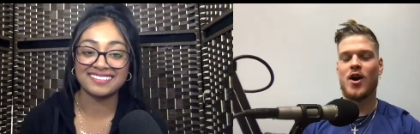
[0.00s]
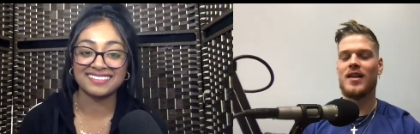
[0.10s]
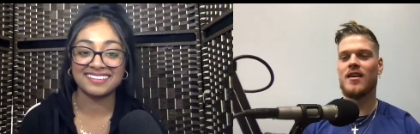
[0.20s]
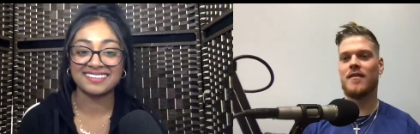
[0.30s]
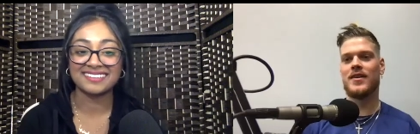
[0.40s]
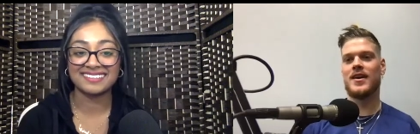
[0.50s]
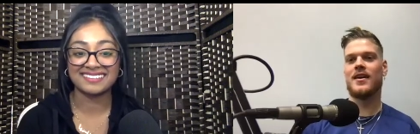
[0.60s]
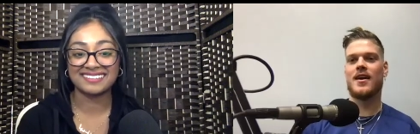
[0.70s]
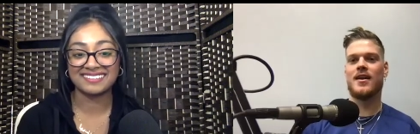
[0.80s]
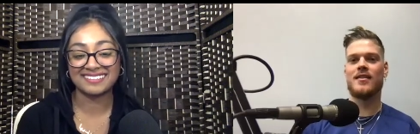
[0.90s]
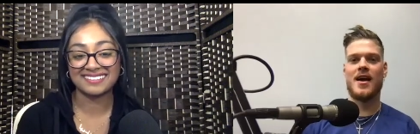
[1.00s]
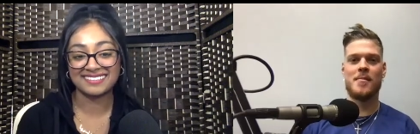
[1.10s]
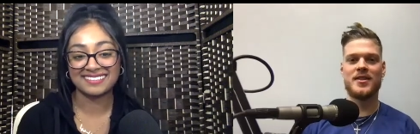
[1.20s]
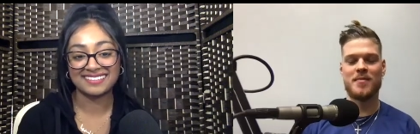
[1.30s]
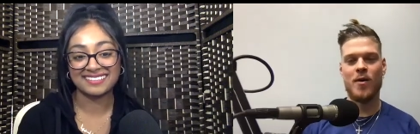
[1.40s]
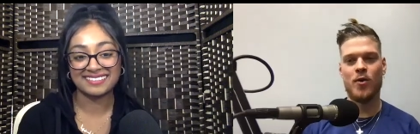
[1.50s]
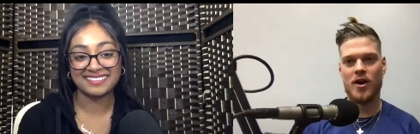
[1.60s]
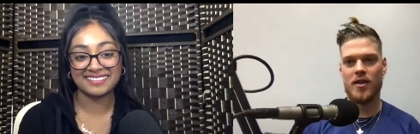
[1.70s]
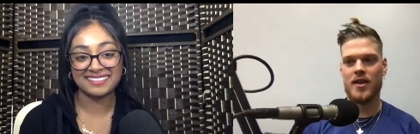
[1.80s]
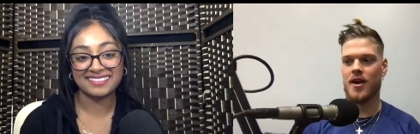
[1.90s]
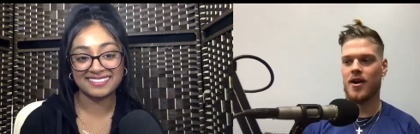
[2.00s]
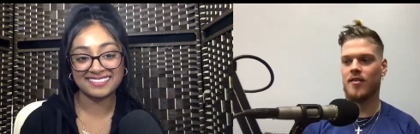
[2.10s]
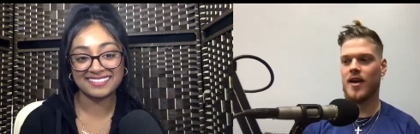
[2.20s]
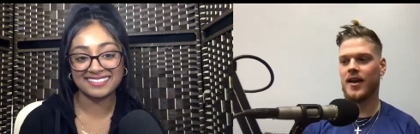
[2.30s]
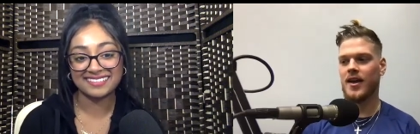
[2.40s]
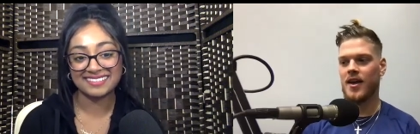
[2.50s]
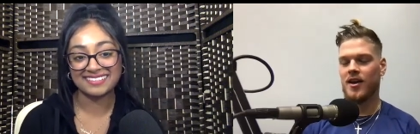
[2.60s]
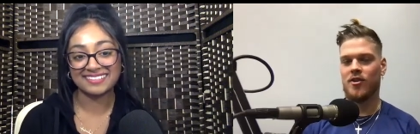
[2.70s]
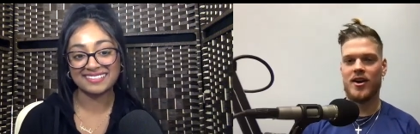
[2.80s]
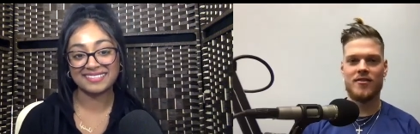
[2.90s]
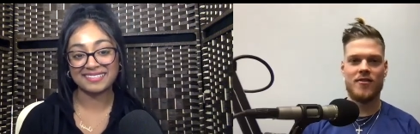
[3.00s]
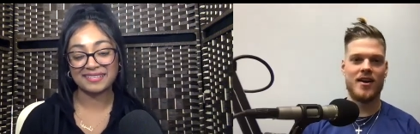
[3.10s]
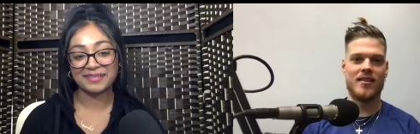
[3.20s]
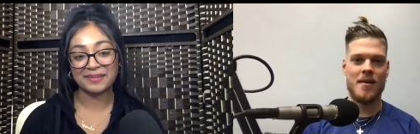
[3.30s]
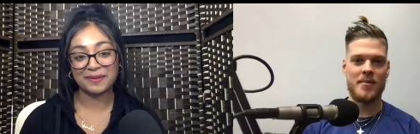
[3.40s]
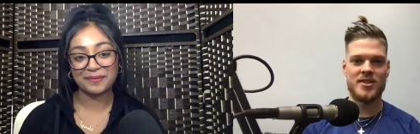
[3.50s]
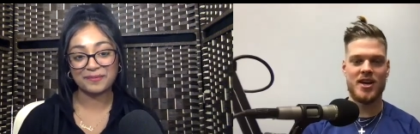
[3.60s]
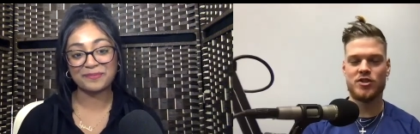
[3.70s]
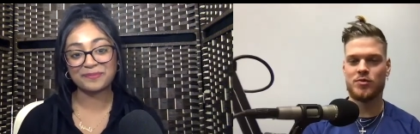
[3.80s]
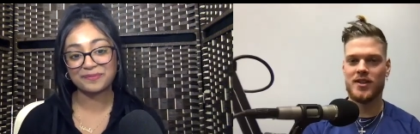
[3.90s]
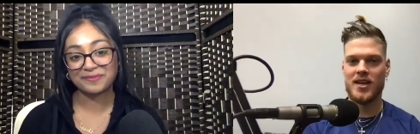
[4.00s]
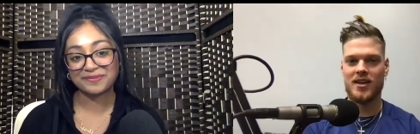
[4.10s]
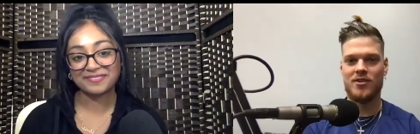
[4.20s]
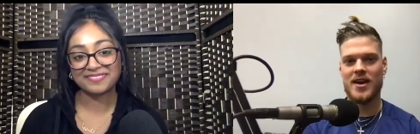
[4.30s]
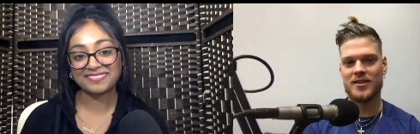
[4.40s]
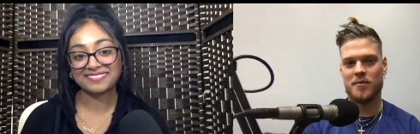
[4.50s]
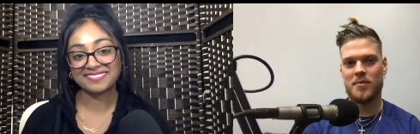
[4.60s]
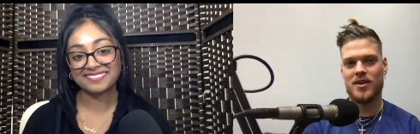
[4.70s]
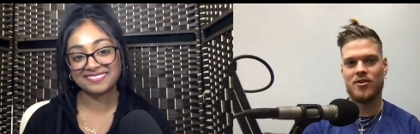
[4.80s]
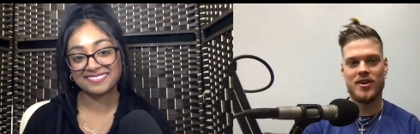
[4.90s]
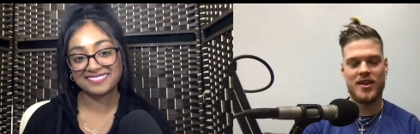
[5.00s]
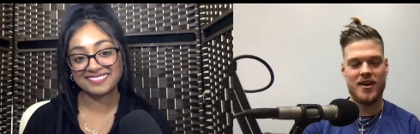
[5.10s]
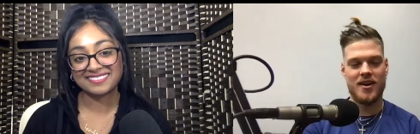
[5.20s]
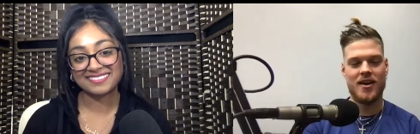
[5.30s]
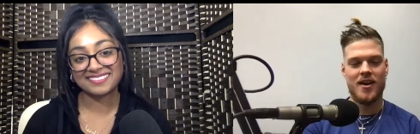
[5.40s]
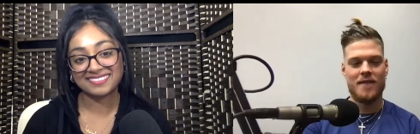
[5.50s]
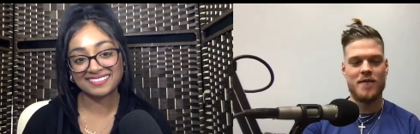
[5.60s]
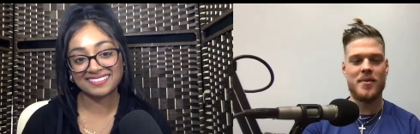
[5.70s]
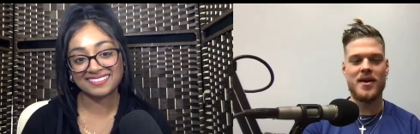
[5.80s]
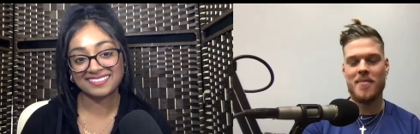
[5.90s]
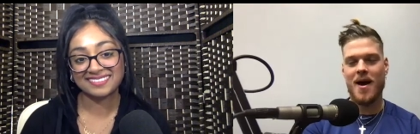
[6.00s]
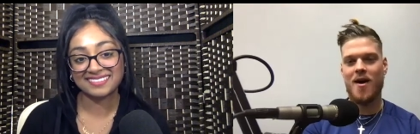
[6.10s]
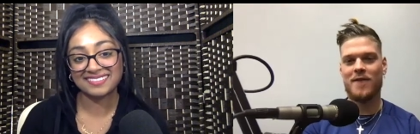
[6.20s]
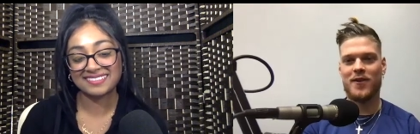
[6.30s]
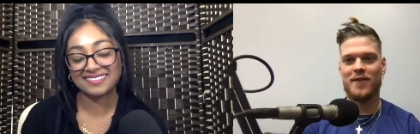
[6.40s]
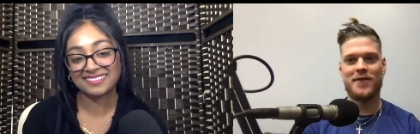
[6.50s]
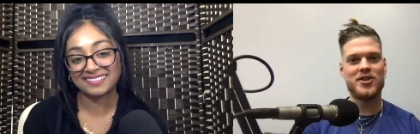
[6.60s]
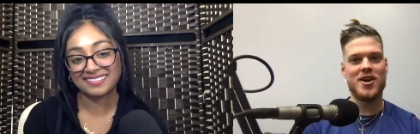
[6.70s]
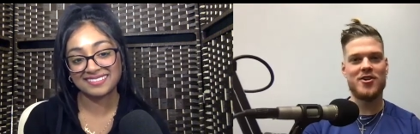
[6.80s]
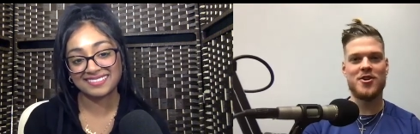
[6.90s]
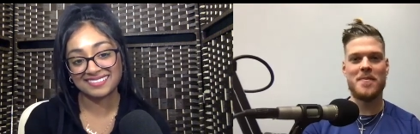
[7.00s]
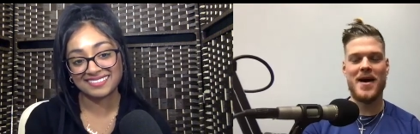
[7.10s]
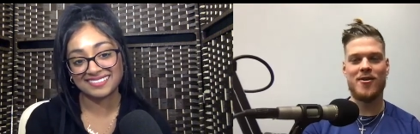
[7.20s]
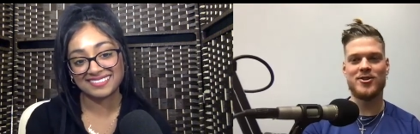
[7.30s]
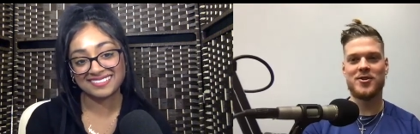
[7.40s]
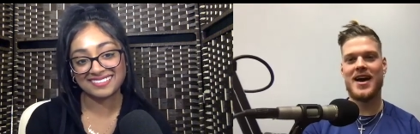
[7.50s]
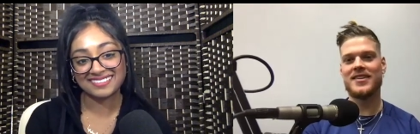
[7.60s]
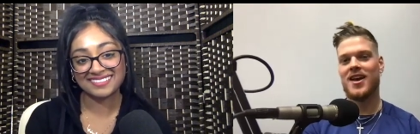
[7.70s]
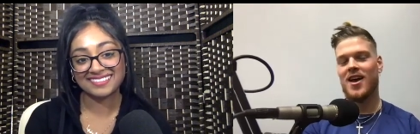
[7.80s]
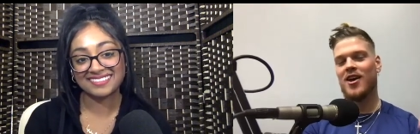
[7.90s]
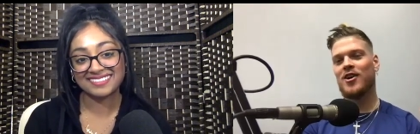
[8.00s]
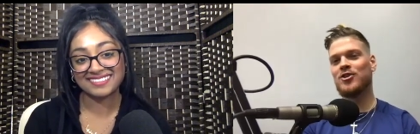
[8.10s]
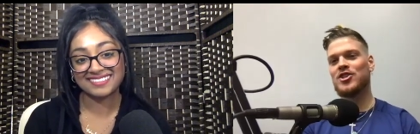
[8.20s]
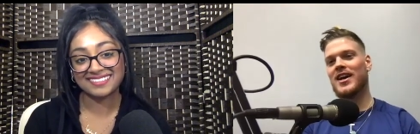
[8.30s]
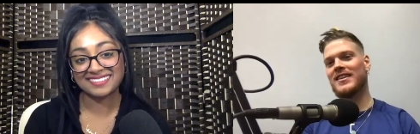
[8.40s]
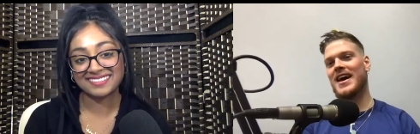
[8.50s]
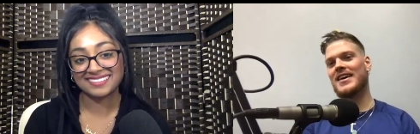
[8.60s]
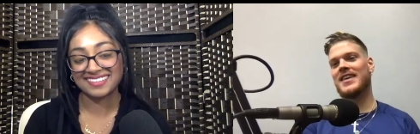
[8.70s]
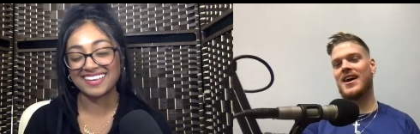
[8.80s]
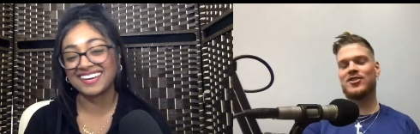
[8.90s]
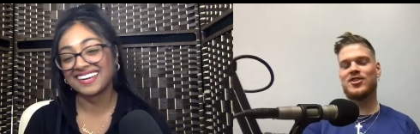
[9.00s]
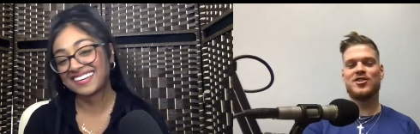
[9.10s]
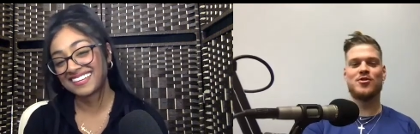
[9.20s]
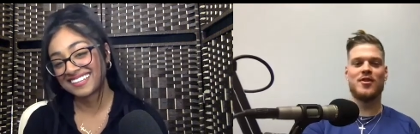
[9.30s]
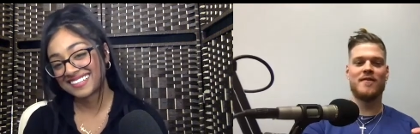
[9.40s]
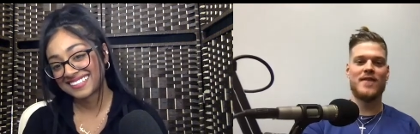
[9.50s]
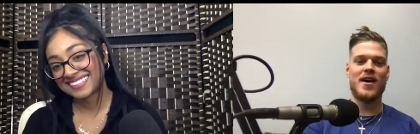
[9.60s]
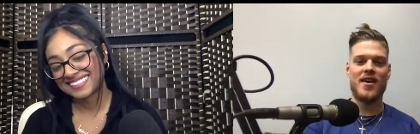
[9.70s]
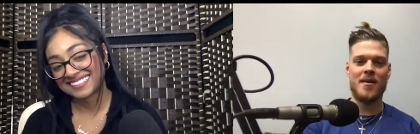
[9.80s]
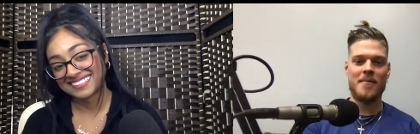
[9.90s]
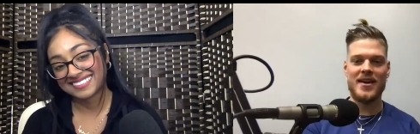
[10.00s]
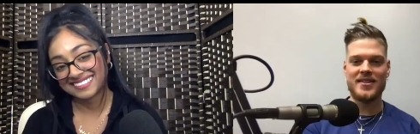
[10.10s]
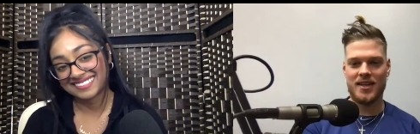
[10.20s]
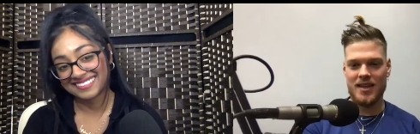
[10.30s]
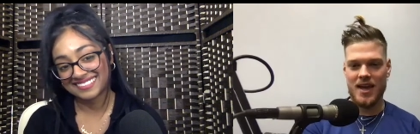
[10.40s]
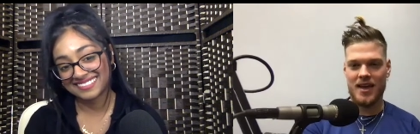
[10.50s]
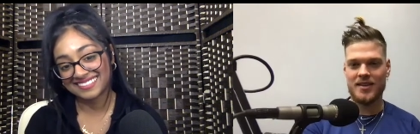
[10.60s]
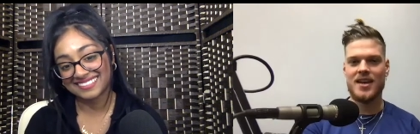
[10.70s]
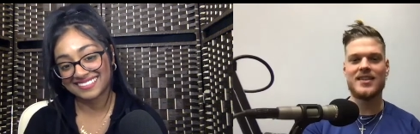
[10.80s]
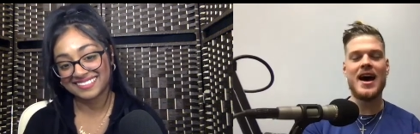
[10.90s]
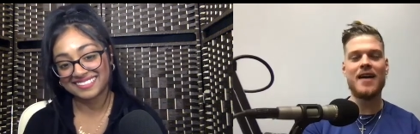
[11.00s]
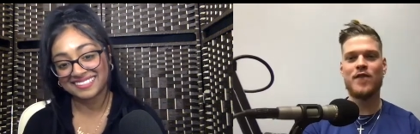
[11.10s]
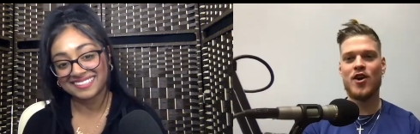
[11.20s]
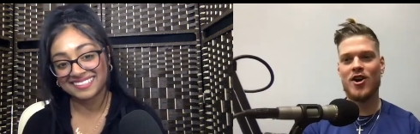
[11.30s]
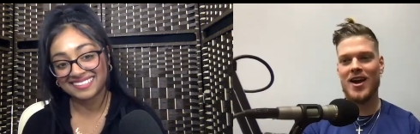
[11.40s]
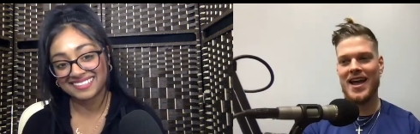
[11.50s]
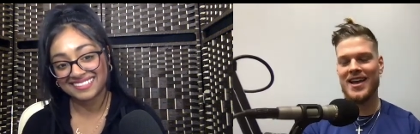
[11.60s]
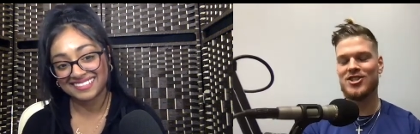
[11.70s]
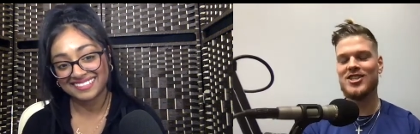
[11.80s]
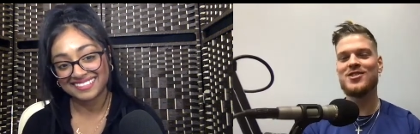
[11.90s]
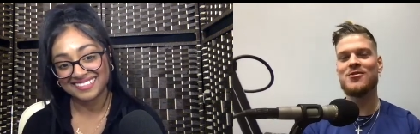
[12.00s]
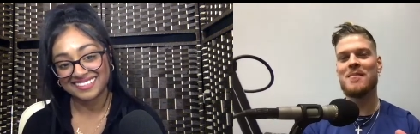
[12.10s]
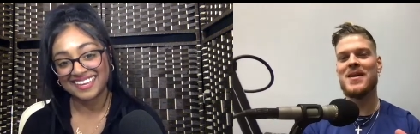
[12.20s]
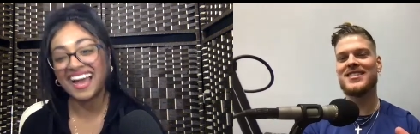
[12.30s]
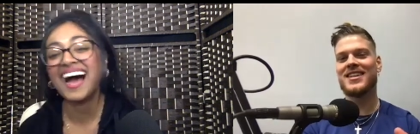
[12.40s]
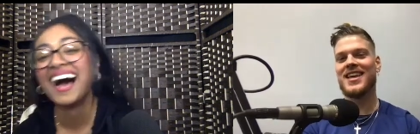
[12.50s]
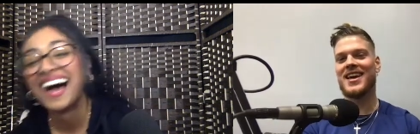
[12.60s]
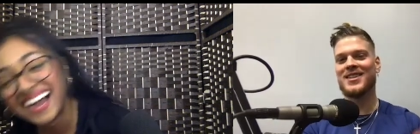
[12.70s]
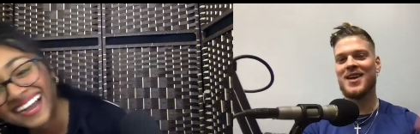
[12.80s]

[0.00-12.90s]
Speaker 1: I love it. And, and alignment's my word of the year, like creating the right alignment. So I just want to thank you, Nas, for being on here, for being powerful and for sharing your power. So guys, go check Nas out. She's doing very amazing things. Not for her age. She's doing amazing things,